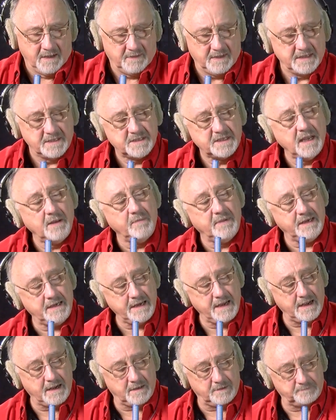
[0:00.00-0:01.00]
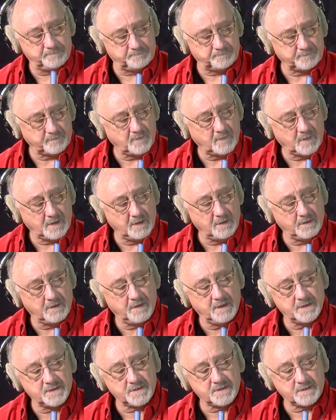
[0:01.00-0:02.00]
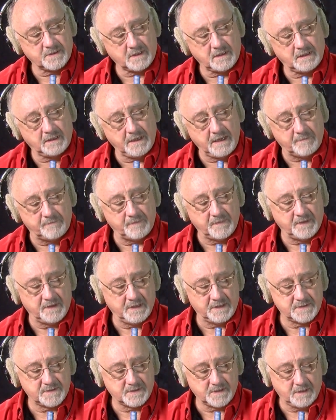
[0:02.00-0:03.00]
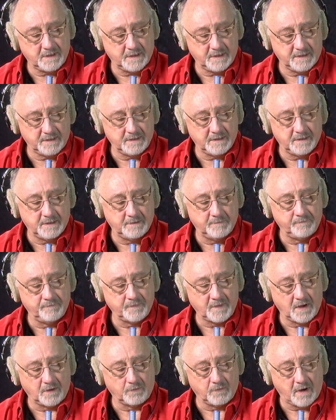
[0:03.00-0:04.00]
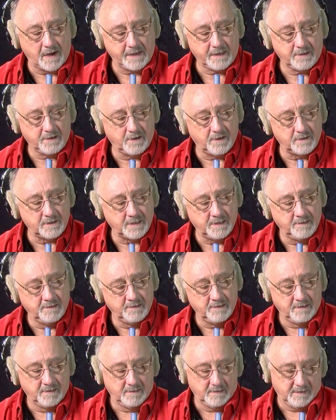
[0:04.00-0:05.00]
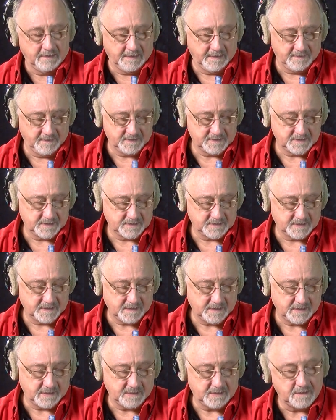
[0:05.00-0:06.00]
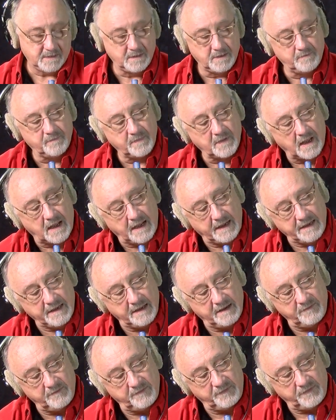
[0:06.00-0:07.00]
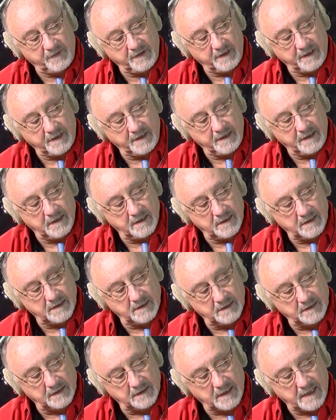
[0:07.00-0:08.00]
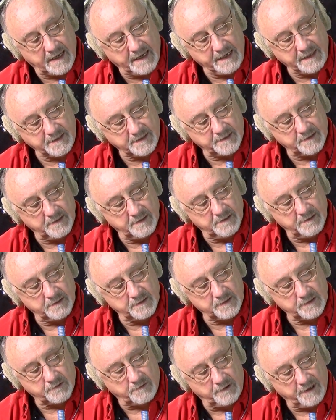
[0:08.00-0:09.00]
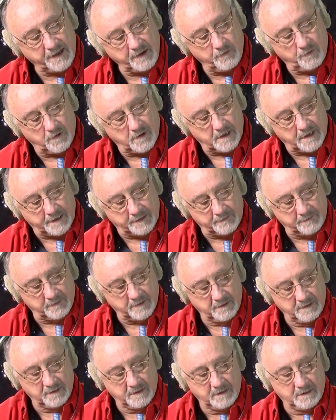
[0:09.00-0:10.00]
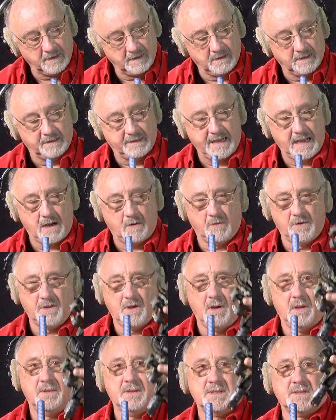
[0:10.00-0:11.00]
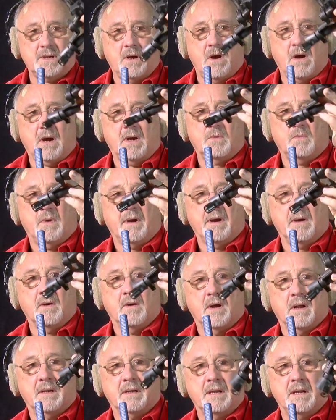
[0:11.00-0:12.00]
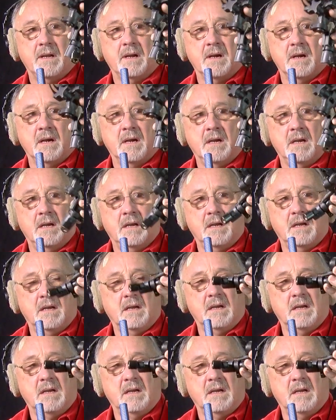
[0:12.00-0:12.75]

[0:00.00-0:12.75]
They sent me down this clip that's a rye coat, and this is the INV Light 21. Now, with all this hardware on here,